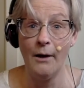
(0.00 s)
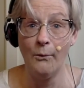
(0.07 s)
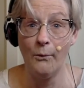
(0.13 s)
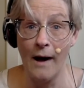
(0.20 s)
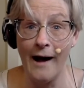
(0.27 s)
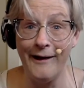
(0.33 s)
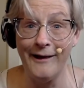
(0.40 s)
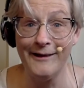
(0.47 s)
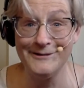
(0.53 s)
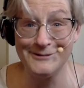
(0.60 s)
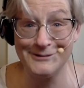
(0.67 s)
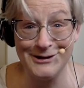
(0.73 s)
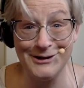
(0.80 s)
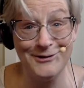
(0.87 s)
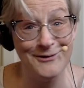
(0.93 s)
Well,
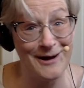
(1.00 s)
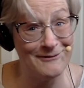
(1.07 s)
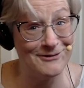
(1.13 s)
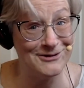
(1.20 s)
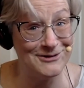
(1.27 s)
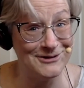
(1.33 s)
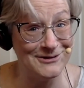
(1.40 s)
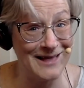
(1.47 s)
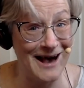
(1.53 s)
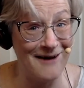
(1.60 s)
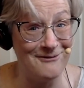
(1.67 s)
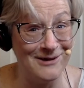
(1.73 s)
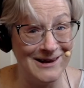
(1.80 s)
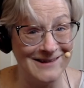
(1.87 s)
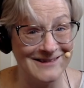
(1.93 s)
do you ever do
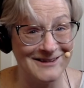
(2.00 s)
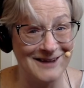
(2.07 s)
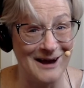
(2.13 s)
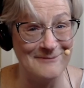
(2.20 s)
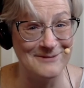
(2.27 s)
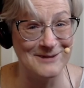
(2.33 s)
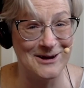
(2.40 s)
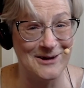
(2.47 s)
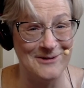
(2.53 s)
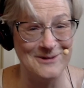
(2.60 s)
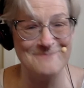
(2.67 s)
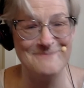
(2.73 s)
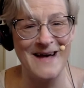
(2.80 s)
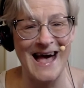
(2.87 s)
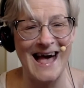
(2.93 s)
that when it's time to go
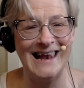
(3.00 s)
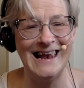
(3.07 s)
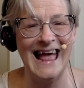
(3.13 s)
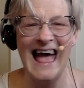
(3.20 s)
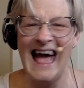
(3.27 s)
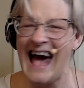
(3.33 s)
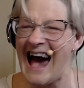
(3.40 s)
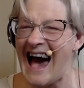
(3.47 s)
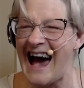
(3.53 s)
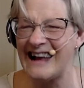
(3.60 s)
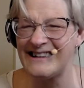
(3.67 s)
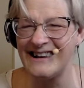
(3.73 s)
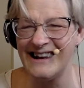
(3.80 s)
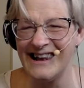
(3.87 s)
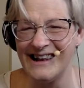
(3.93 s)
to bed?
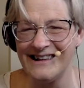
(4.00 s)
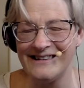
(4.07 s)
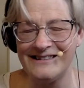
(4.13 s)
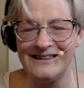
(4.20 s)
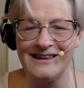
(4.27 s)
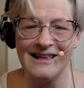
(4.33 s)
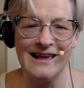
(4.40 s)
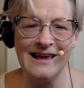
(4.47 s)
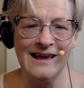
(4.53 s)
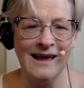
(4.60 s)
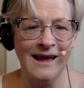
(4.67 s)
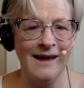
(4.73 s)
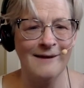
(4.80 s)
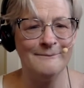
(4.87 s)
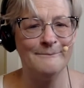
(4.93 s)
Act a little silly,
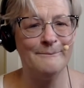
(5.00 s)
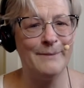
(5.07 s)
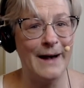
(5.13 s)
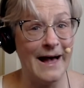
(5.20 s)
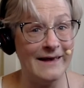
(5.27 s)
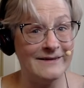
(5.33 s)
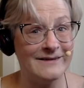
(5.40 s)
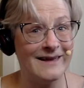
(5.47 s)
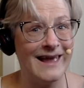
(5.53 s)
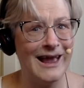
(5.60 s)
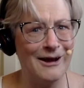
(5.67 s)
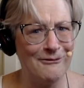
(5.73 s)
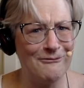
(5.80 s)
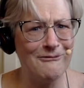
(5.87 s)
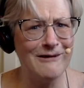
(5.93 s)
but
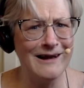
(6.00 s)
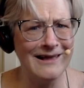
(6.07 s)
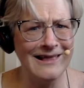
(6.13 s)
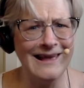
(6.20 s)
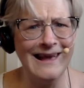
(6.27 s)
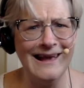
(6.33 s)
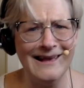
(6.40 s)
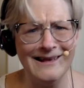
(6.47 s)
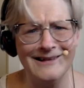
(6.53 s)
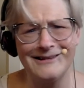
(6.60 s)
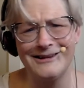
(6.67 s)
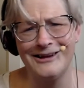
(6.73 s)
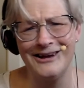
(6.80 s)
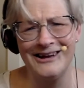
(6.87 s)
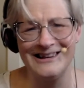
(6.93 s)
it really is
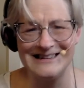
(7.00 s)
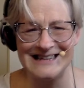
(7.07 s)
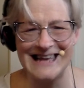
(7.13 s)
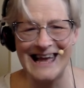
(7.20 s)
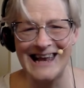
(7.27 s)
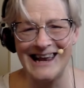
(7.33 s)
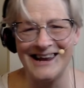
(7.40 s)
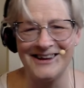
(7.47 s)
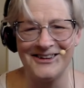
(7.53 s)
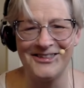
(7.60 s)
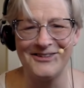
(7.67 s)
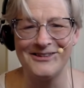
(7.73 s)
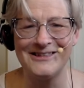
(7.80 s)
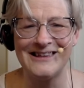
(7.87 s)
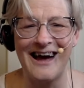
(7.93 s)
good to get under
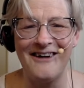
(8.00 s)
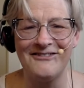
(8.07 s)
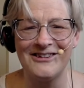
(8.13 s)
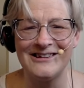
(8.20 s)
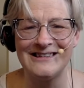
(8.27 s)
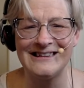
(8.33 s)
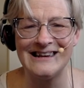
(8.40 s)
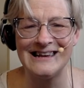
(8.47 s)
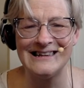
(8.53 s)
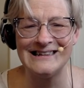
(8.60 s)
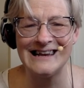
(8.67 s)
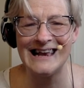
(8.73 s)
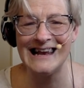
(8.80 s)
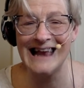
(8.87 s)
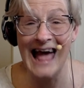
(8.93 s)
those covers,
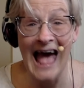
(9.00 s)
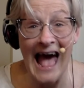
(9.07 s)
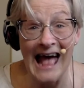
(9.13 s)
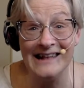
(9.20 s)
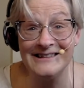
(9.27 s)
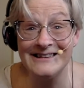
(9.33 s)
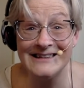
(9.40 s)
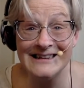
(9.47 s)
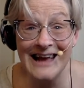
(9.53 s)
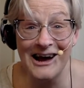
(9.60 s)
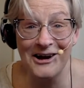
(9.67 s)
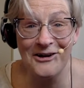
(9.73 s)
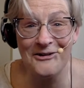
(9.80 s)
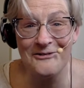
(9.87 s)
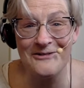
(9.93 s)
isn't it? And
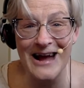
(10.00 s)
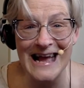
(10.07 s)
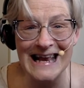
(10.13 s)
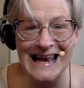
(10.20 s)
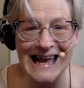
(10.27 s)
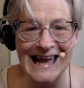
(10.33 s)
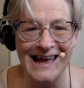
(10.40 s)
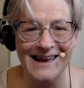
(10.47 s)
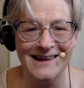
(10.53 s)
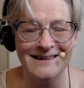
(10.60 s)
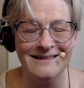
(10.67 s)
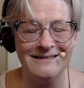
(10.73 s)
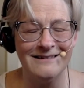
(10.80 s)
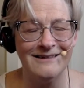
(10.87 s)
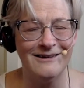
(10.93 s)
snuggle right
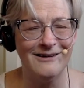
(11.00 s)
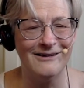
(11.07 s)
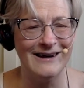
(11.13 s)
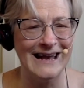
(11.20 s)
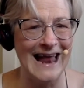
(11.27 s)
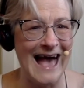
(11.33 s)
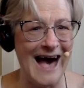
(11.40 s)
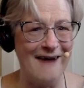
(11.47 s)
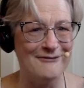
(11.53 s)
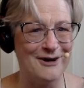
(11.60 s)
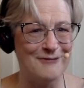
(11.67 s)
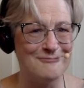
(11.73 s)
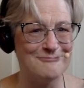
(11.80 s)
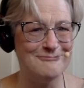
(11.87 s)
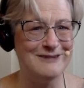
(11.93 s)
in. Oh, and have
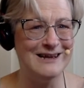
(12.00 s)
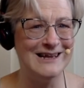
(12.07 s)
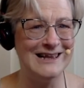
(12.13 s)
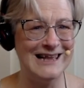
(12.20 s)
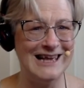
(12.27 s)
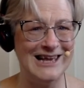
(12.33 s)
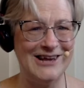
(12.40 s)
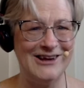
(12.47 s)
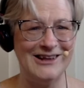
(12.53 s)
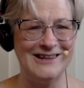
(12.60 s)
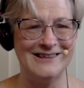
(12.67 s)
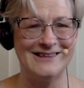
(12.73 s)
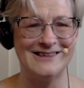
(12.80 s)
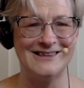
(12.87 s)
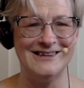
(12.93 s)
a really
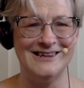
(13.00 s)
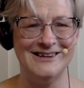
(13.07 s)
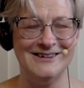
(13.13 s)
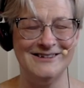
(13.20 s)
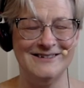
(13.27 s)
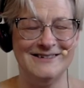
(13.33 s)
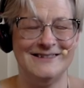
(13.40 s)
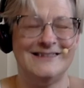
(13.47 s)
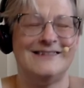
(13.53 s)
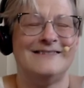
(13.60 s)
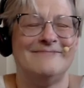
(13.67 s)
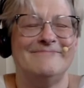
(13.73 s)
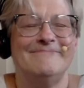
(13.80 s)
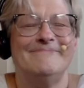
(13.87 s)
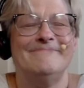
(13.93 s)
good snooze.
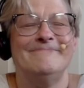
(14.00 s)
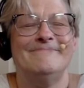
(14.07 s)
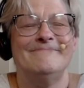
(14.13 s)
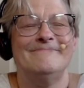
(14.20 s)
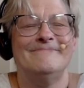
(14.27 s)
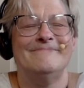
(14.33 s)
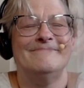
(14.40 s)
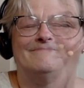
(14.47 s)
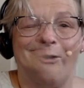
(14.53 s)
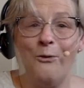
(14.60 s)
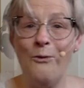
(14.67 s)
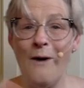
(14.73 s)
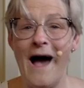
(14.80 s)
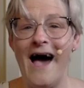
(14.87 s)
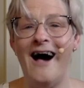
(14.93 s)

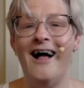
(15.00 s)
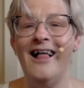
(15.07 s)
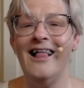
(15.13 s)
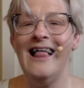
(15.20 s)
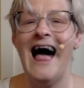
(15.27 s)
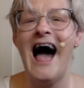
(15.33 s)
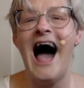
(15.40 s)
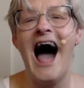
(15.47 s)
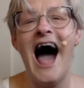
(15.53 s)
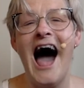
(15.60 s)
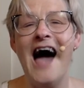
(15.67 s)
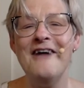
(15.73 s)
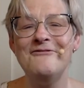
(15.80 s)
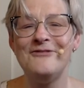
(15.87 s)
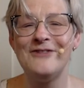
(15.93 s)
Well,
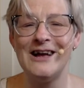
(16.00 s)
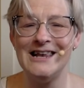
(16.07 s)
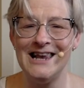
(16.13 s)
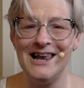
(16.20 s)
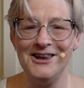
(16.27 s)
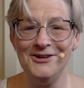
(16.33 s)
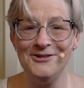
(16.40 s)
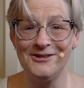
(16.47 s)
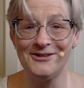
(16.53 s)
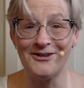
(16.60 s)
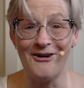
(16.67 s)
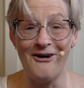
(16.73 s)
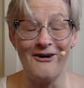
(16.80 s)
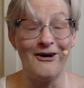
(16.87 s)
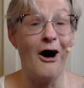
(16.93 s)
I've written a new
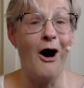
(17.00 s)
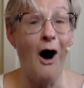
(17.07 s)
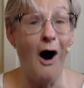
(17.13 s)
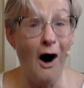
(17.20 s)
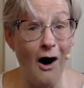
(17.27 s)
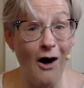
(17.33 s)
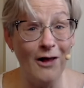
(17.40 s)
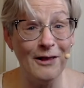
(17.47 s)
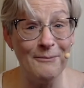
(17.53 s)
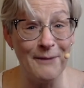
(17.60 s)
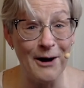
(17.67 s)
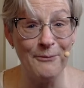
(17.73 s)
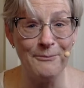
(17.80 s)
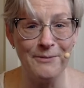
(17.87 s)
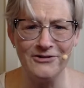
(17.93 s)
song all
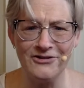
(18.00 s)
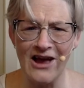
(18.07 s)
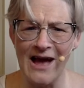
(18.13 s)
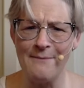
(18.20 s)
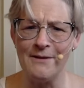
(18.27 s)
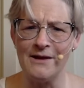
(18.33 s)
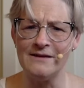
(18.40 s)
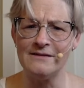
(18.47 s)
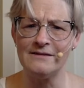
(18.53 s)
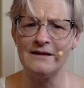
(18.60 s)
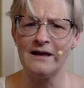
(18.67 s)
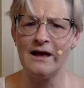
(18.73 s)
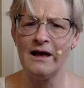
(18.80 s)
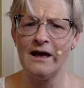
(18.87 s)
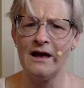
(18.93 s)
about pajamas.
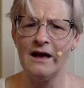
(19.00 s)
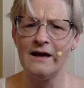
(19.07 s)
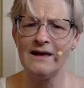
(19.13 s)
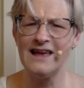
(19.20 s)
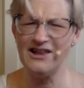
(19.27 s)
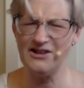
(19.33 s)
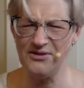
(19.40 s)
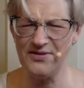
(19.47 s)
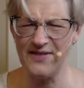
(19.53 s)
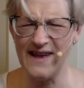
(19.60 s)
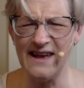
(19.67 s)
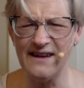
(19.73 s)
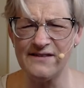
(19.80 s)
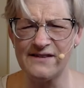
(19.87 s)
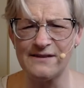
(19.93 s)
Can you
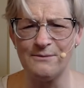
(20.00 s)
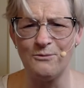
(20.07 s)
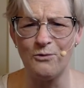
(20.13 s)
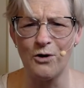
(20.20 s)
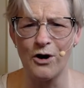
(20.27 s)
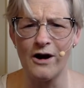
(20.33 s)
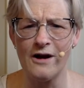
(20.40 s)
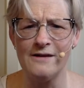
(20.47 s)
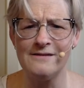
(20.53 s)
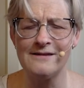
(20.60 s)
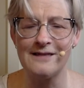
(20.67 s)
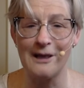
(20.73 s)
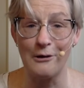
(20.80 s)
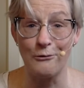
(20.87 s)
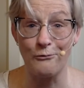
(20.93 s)
think of some words
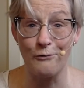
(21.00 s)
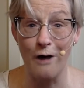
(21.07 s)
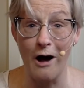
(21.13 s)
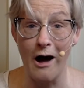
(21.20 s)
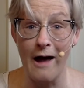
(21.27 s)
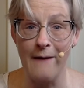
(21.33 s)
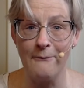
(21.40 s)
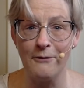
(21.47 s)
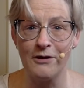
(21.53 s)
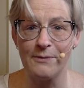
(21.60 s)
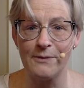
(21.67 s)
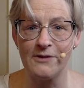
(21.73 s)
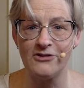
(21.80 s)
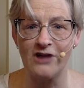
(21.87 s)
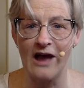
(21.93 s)
that rhyme with
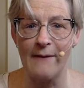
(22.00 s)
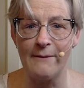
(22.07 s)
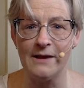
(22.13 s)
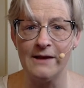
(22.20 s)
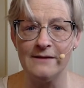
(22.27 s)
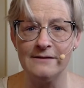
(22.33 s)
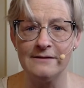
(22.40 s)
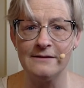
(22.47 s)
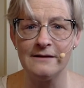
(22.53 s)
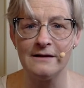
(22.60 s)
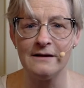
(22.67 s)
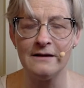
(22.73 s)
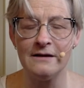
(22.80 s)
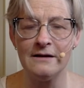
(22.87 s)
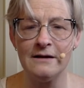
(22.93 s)
pajamas?
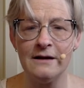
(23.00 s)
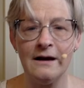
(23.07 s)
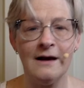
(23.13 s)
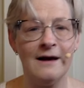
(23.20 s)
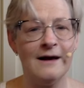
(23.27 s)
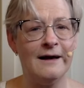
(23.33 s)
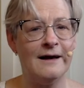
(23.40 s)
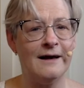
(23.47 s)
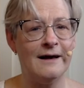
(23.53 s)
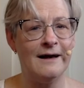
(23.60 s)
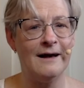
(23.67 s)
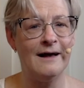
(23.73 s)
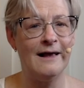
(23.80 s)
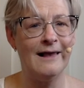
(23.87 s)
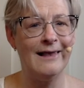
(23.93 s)

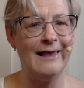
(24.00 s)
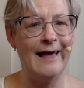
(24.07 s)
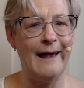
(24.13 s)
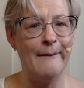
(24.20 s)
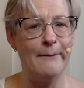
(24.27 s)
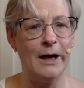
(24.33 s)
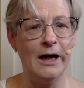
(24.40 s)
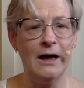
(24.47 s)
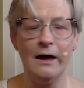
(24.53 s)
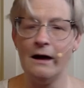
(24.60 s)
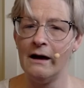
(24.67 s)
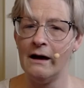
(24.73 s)
Llama.